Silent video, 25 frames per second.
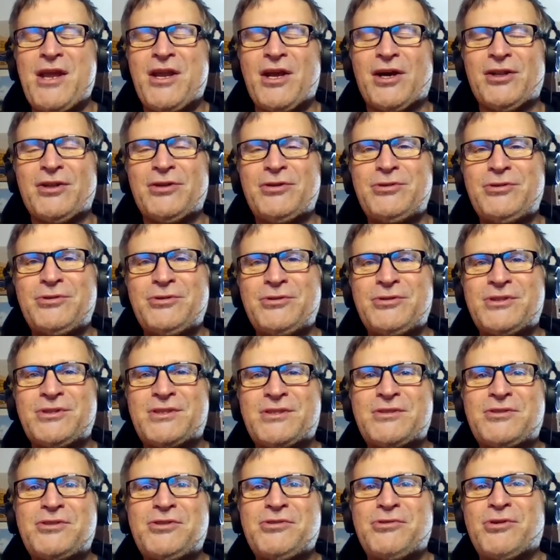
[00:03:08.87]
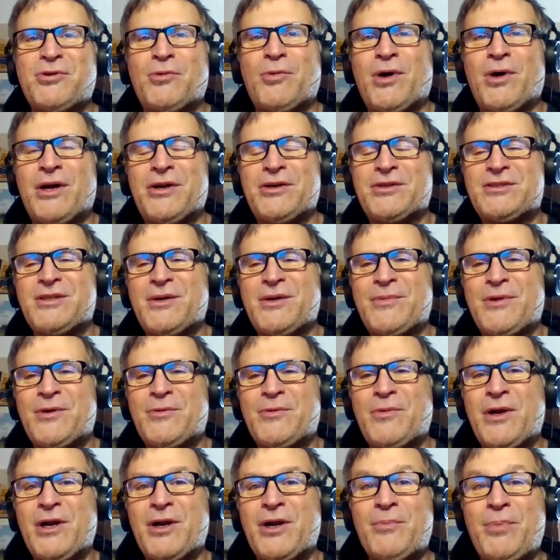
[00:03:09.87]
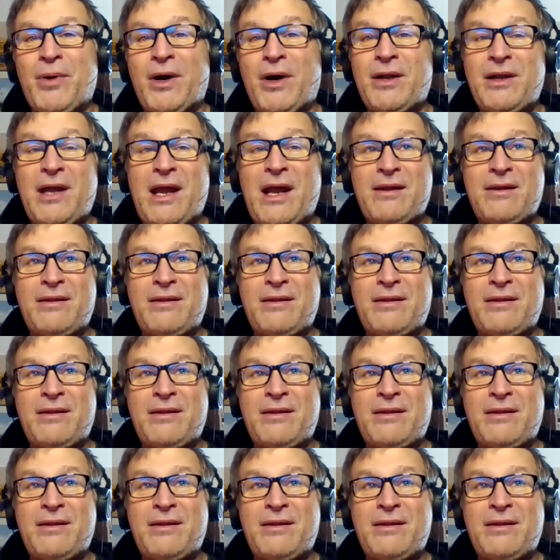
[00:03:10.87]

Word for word: you lose two to one or something weird. But